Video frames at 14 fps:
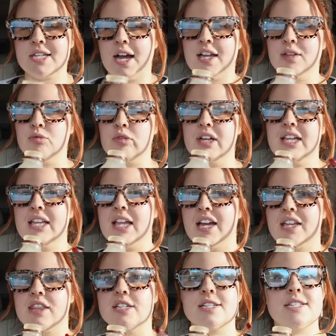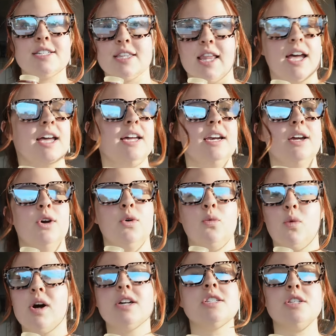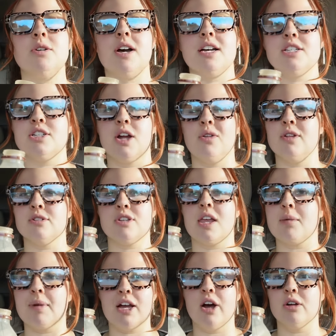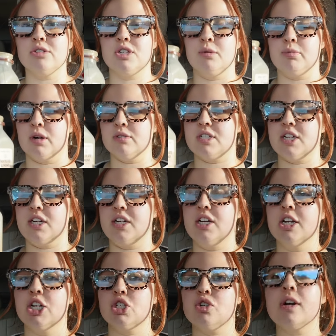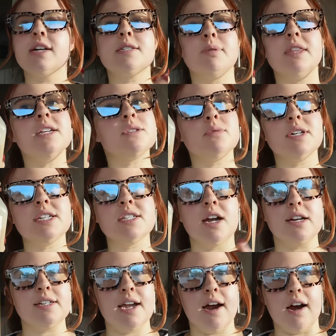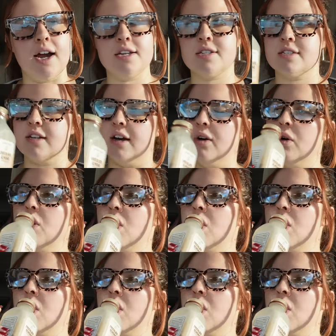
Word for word: I really like the Slate ones. You guys know those are like my go-to protein drinks, but this one is non-dairy, so...